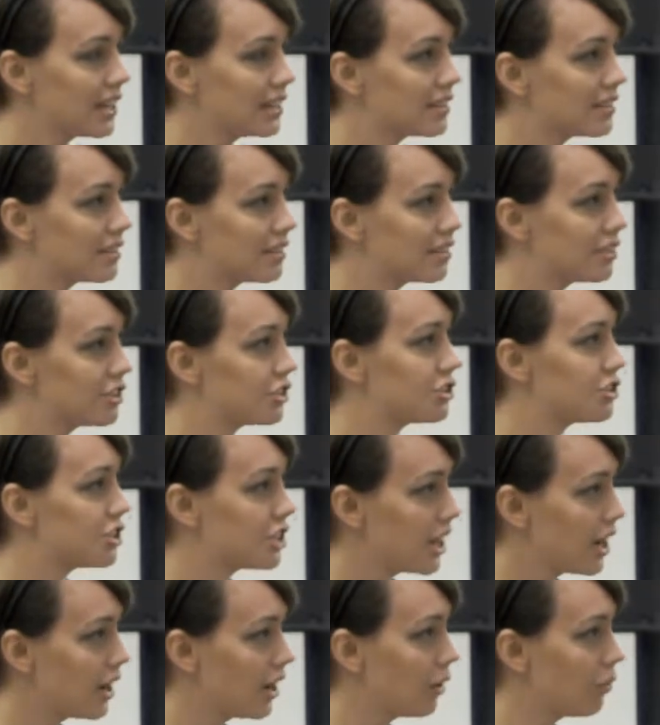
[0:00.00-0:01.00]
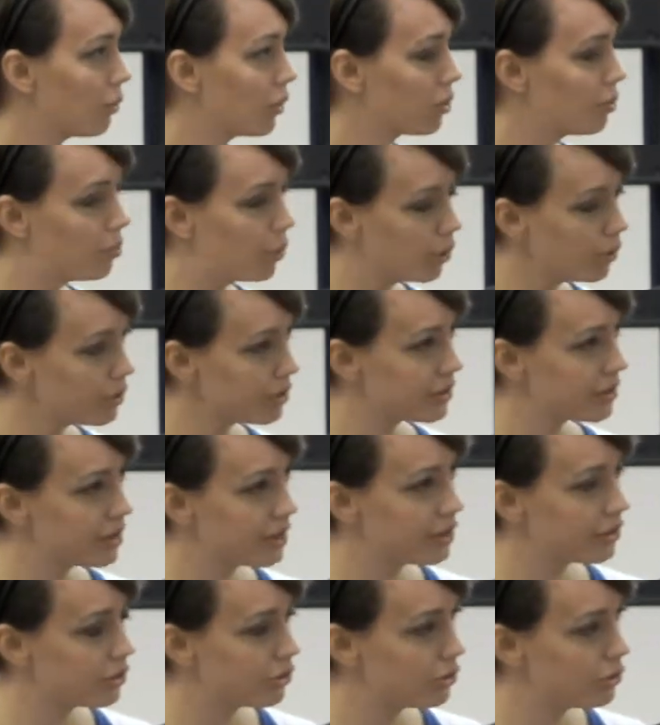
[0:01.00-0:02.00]
chance to share with both of
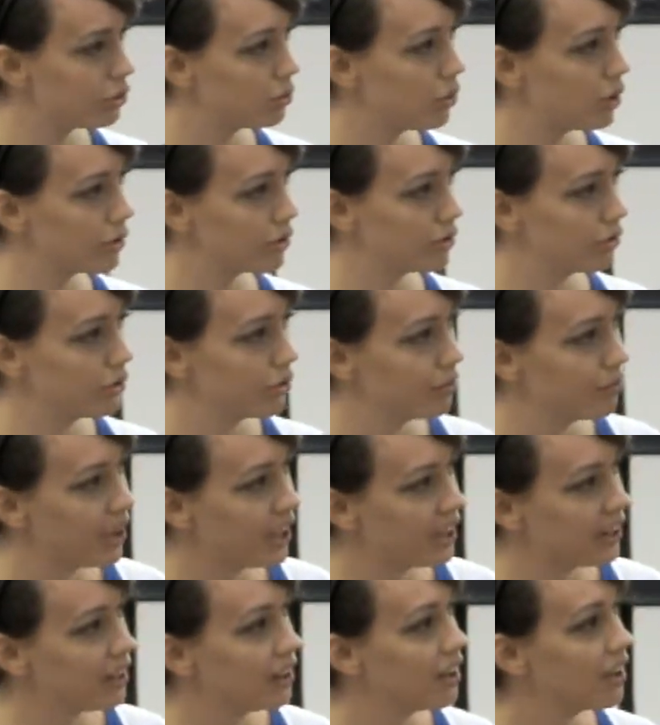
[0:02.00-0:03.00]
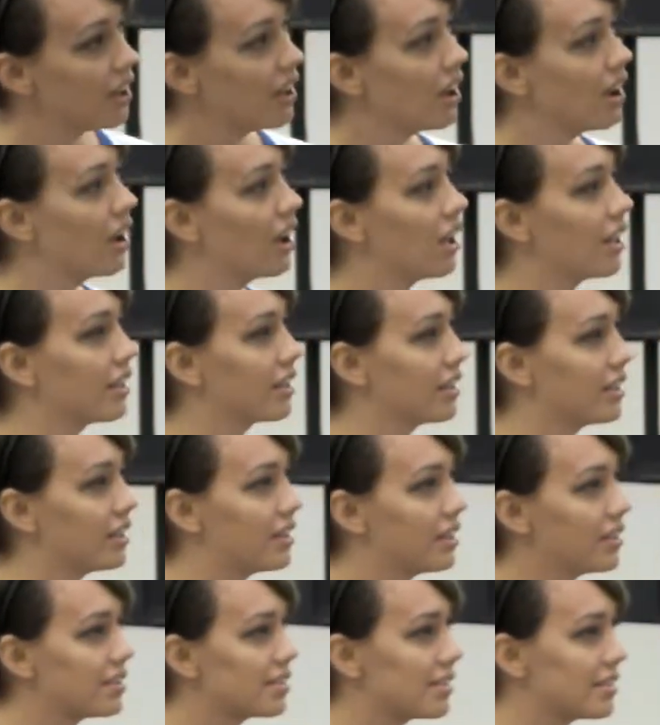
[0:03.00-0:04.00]
these two Watch a True men.
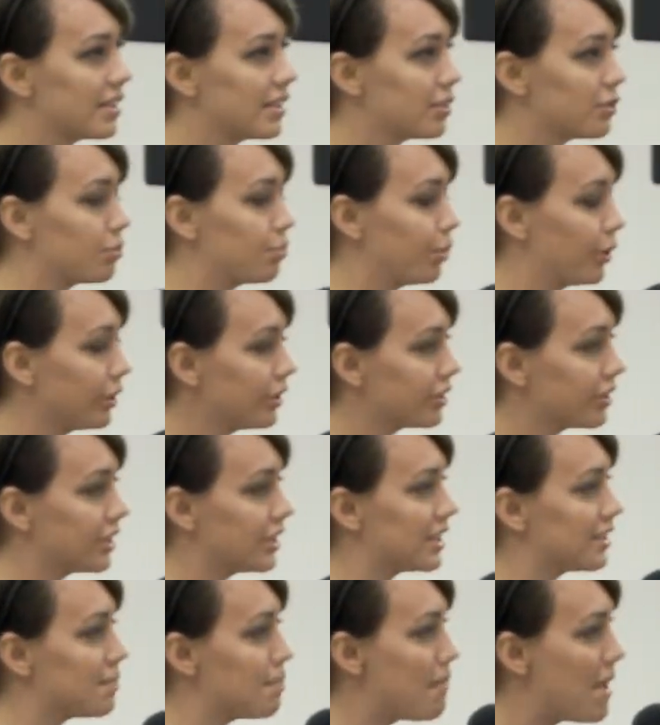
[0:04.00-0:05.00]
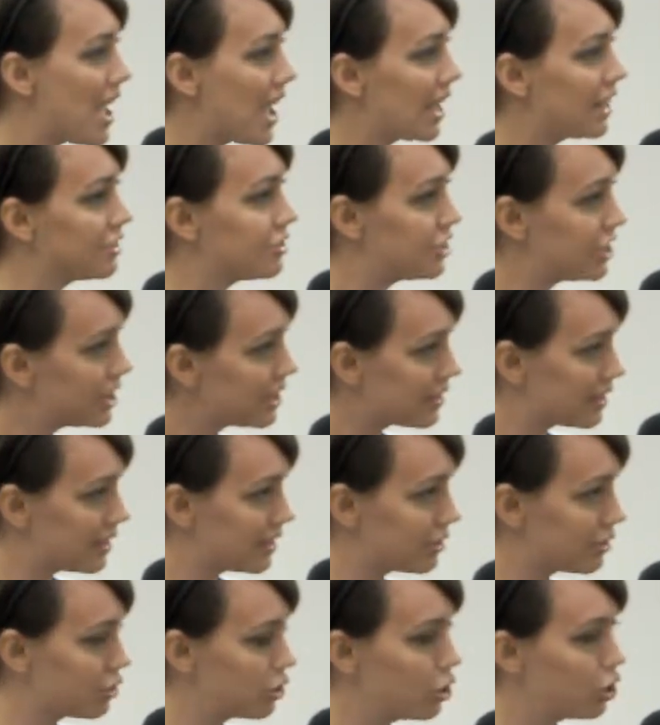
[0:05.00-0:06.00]
This person is man
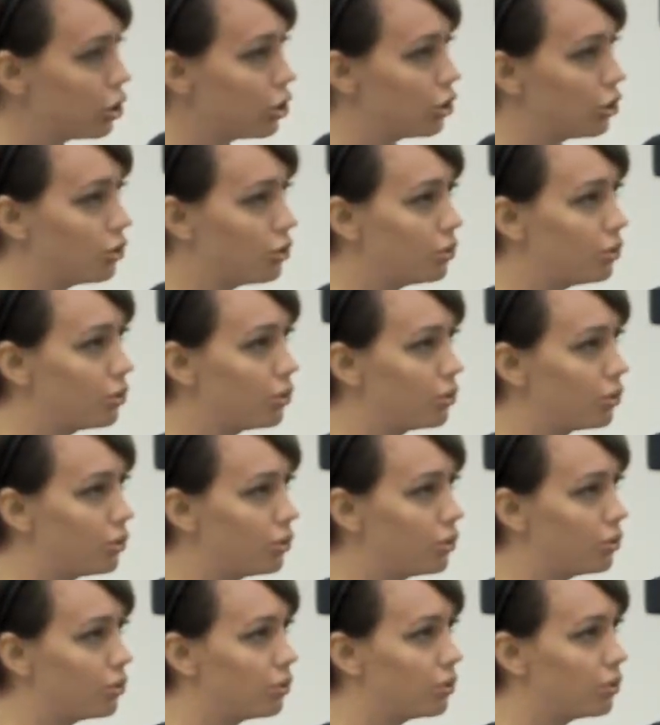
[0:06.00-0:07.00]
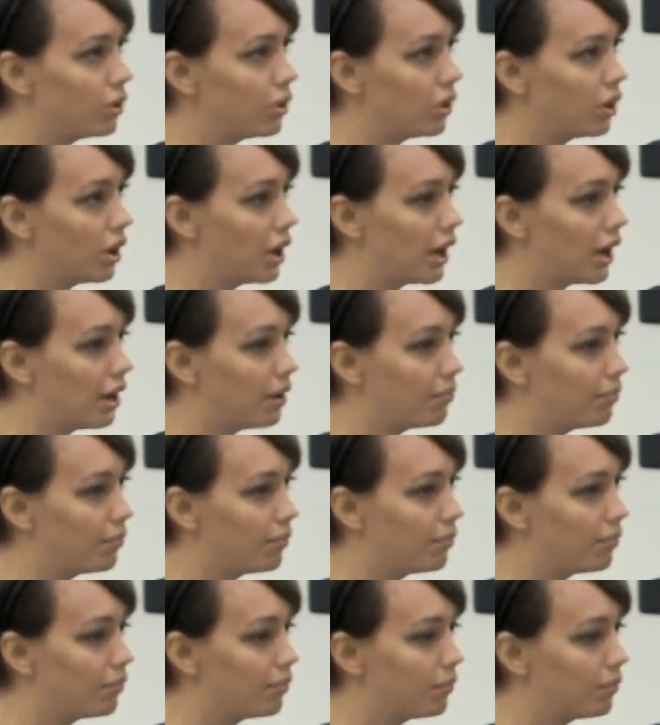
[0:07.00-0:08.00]
Jesus, who
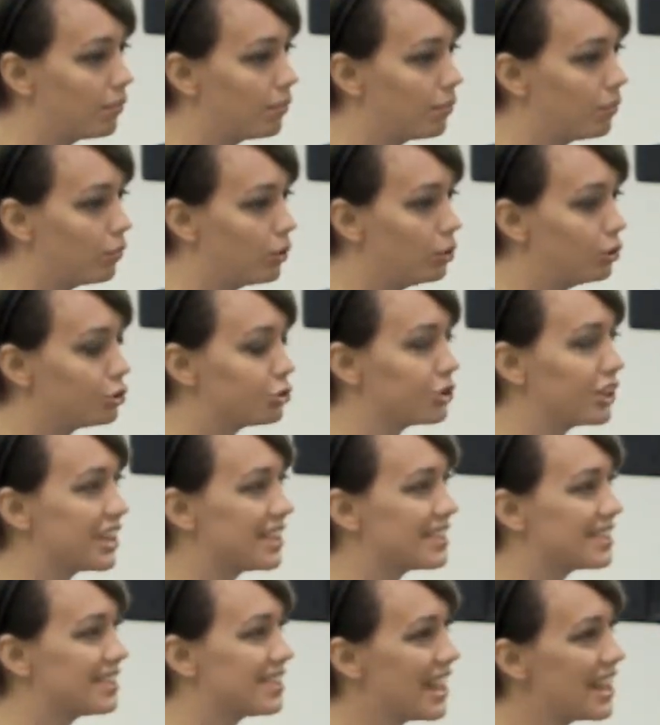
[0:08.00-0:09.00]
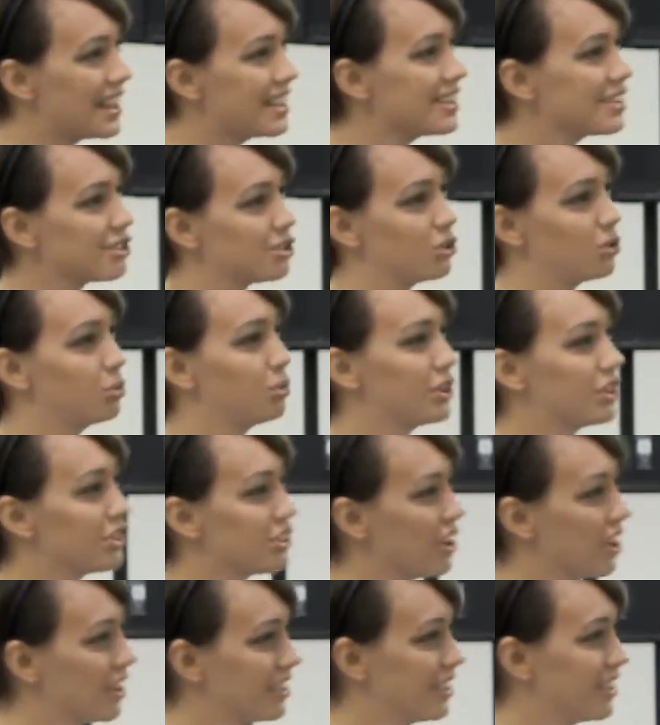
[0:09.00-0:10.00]
transcends the
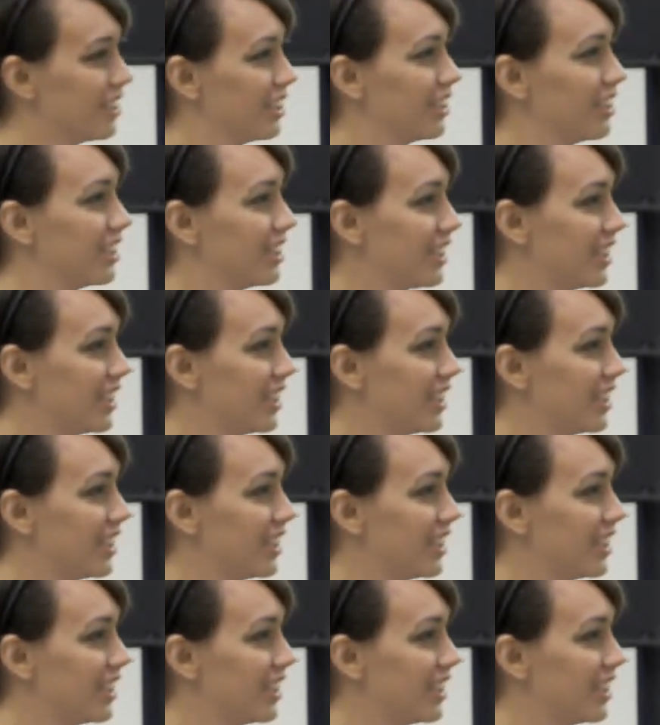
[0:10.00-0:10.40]
witch doctor,